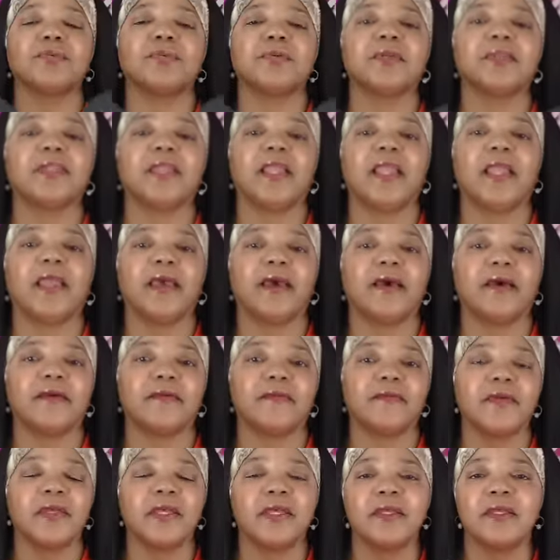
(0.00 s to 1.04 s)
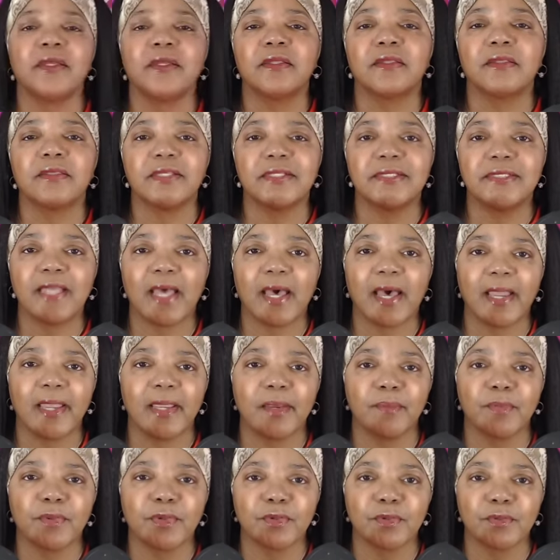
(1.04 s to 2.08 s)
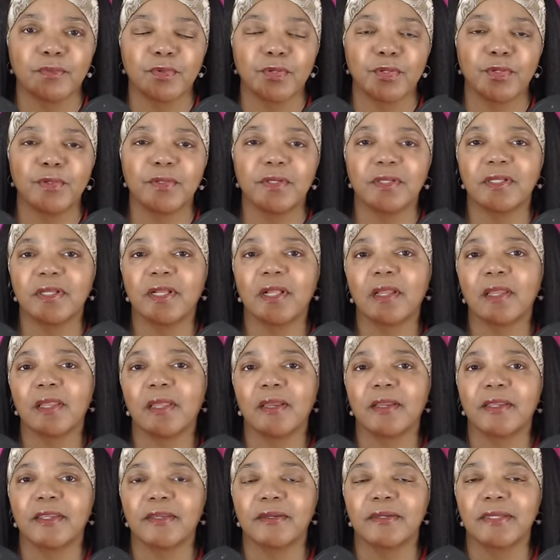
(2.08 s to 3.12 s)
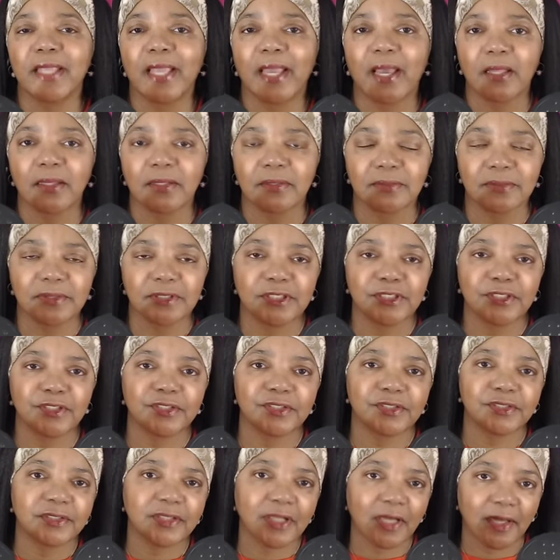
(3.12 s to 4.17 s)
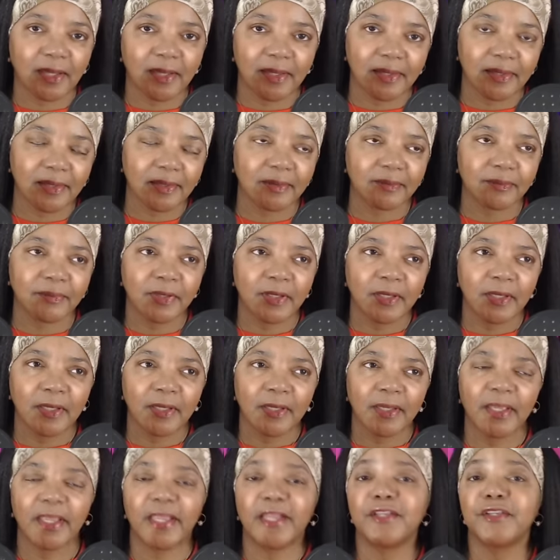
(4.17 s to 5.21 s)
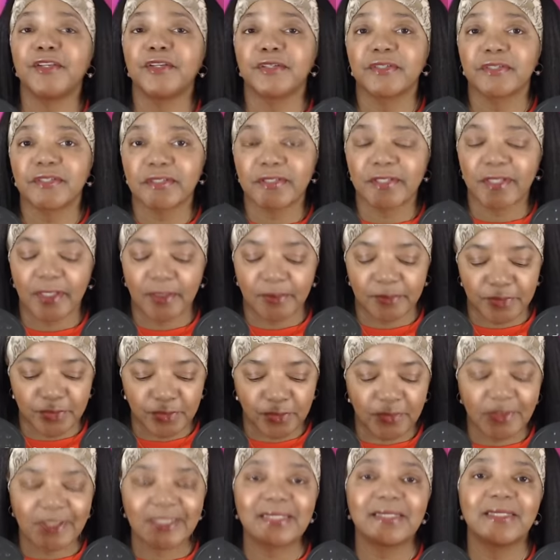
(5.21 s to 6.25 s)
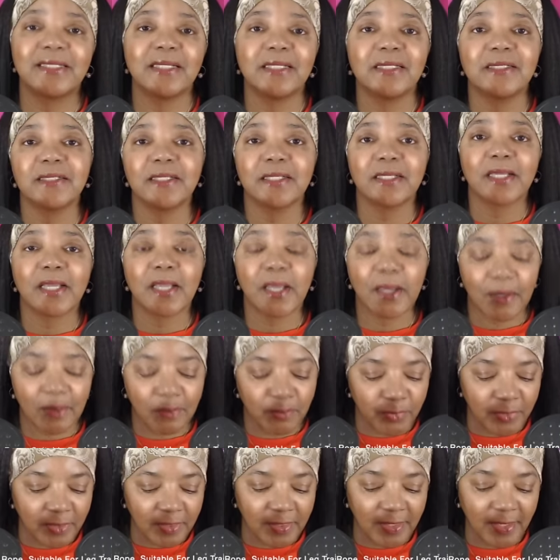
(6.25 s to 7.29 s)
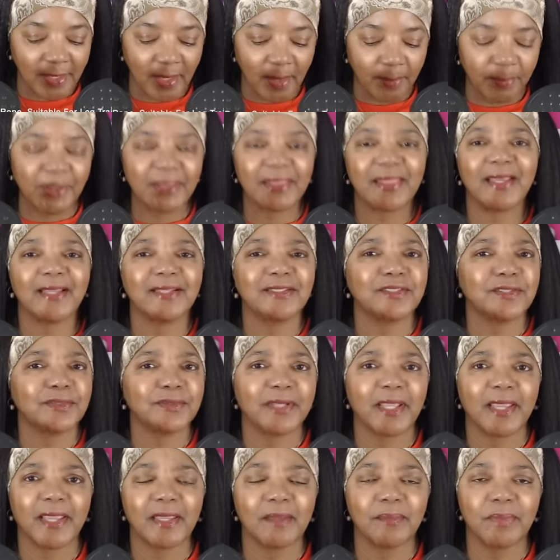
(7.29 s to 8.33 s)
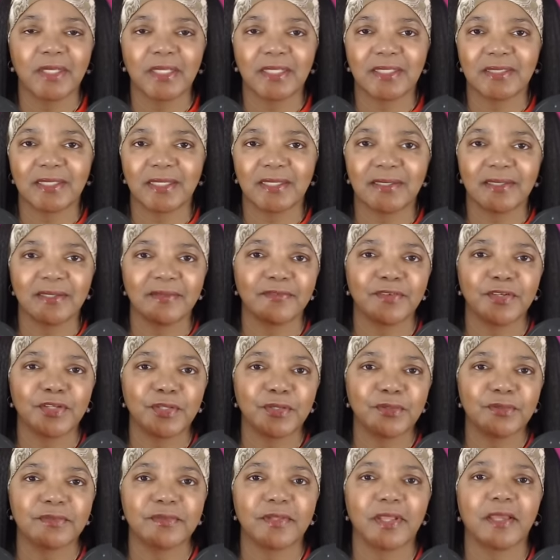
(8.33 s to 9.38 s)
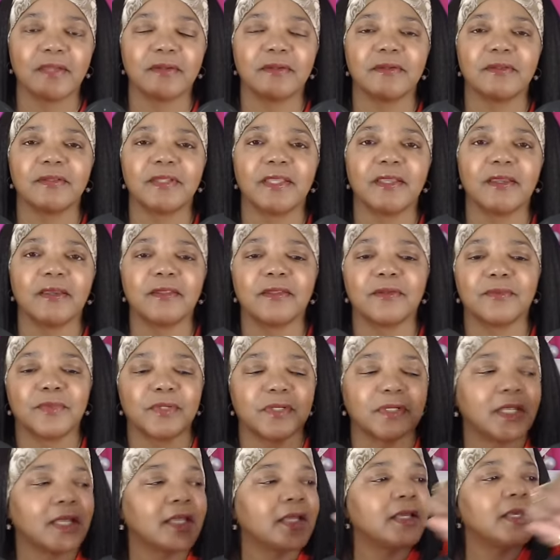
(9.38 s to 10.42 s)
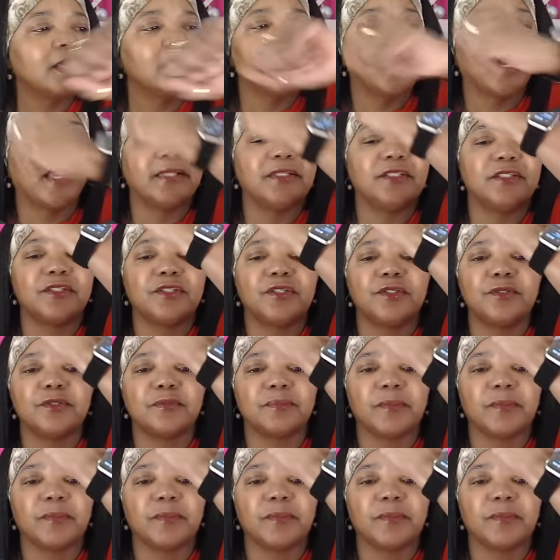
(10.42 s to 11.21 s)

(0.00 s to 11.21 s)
where they have the timer where you can clock your calories, your time, and your steps. So it doesn't come with that, but that's okay because I never used that on the other one. I just use